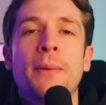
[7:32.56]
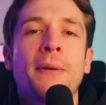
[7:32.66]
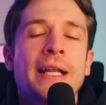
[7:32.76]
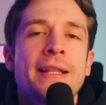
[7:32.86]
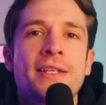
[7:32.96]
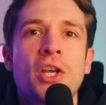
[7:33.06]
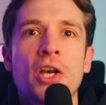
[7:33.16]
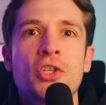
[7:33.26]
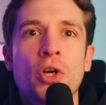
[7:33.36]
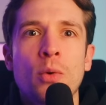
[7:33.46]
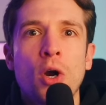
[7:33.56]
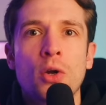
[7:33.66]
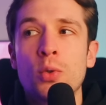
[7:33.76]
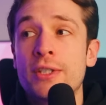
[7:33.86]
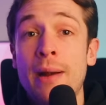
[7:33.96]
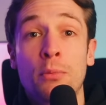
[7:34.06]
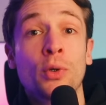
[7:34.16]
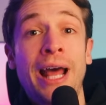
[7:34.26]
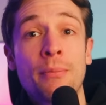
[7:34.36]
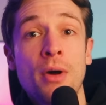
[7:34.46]
Typically, this occurs during what are called
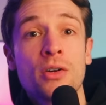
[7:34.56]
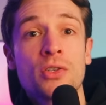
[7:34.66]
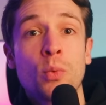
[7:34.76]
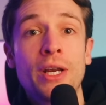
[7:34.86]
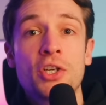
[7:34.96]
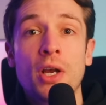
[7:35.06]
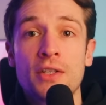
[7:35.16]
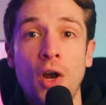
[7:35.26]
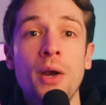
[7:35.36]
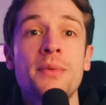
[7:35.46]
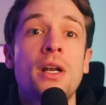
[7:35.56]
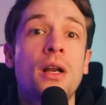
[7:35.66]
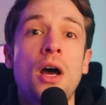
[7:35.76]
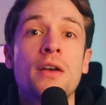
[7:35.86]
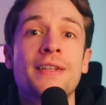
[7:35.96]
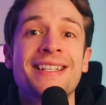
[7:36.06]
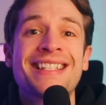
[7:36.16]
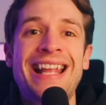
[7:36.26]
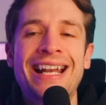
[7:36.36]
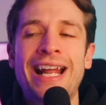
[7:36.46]
temporal landmarks, which are times in our lives that
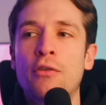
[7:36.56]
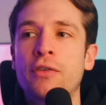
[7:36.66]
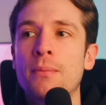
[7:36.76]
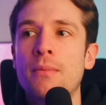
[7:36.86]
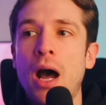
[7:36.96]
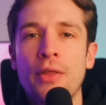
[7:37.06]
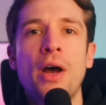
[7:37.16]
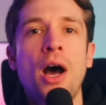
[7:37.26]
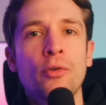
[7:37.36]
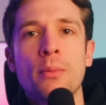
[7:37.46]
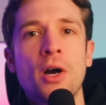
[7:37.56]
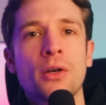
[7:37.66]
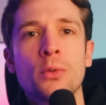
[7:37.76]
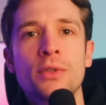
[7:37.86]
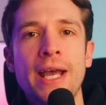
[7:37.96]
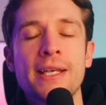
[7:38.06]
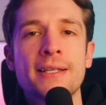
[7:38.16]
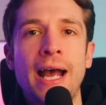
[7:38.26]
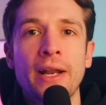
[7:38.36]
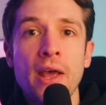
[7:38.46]
stand out from other unremarkable
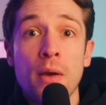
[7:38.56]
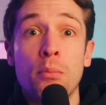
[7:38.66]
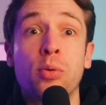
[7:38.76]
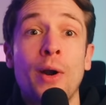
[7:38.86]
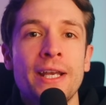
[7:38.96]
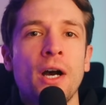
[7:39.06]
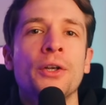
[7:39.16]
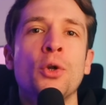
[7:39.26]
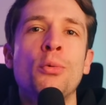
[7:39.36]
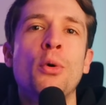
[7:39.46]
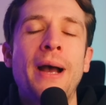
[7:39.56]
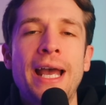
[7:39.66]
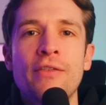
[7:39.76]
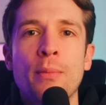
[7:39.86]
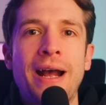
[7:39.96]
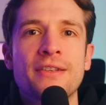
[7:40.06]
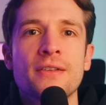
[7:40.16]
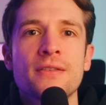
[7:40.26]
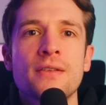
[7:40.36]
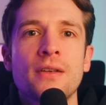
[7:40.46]
days and break our normal behavior patterns.